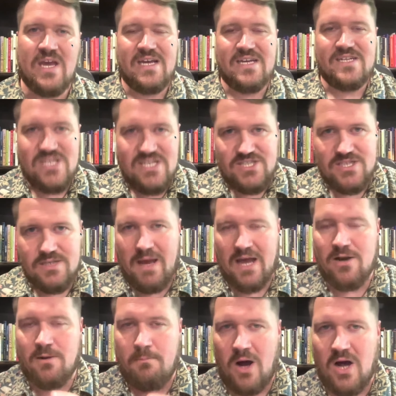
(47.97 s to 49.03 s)
Teach them how to
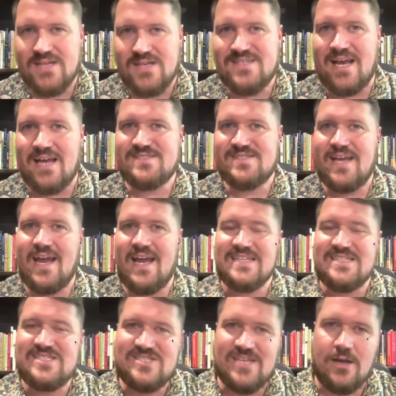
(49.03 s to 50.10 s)
monetize that and
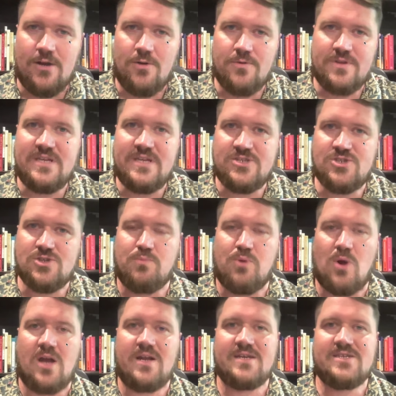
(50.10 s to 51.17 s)
sell digital
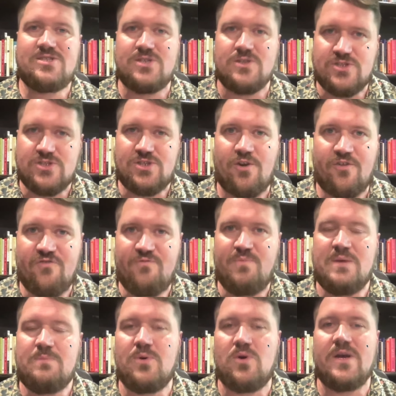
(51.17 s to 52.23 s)
products to serve
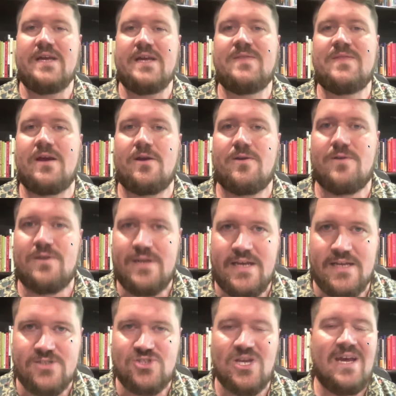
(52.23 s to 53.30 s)
people in their
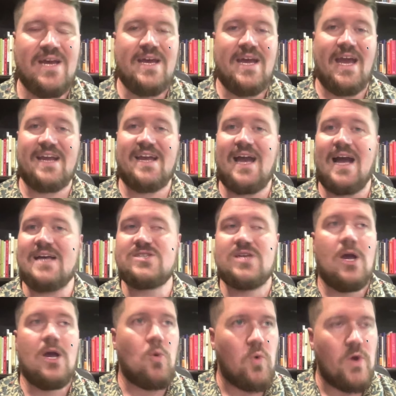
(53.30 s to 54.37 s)
niche. And guys,
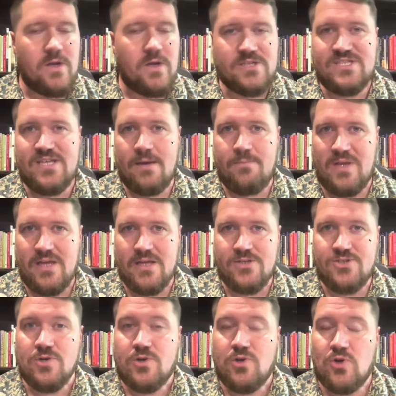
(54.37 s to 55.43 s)
we are stepping into
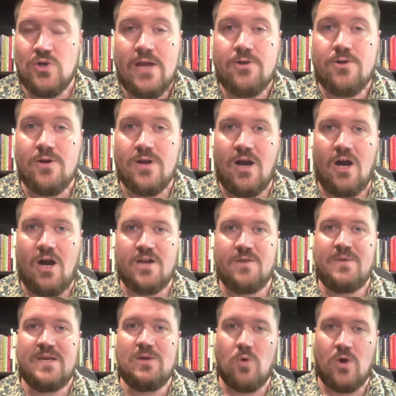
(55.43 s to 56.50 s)
a creator
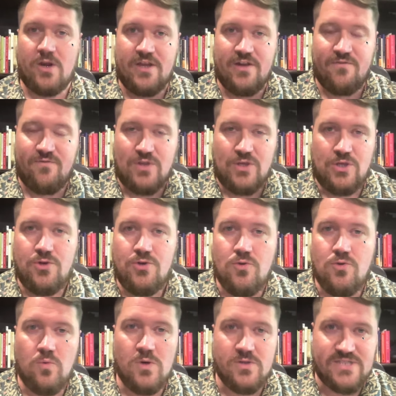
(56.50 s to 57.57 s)
economy where if you
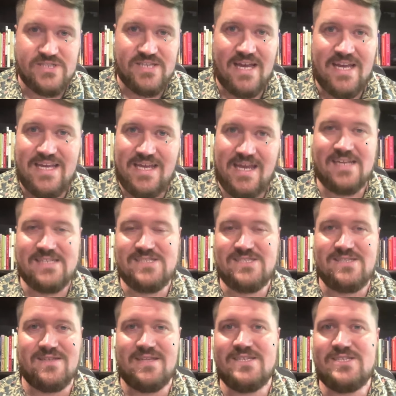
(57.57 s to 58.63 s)
will say yes to
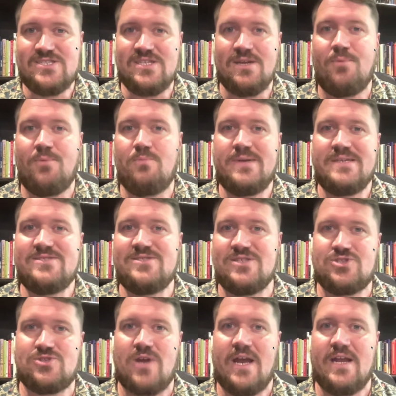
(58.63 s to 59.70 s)
this simple business
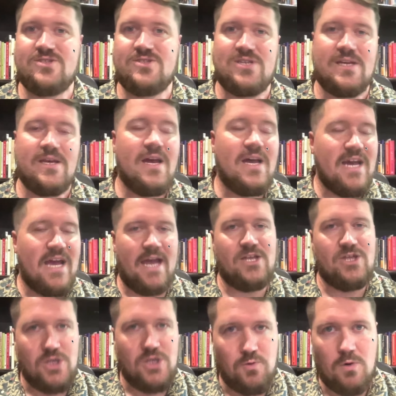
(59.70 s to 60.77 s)
strategy and
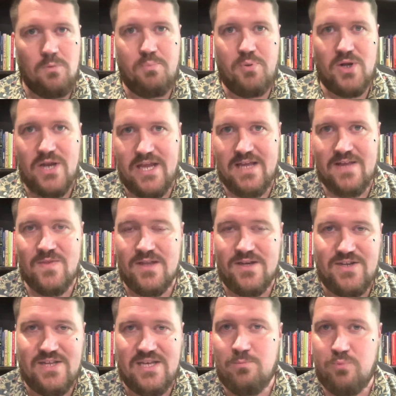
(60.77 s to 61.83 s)
you will put in the
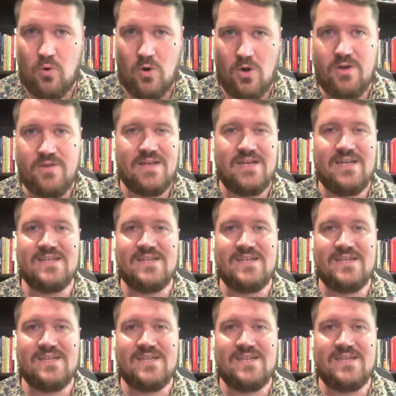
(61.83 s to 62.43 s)
deep work that it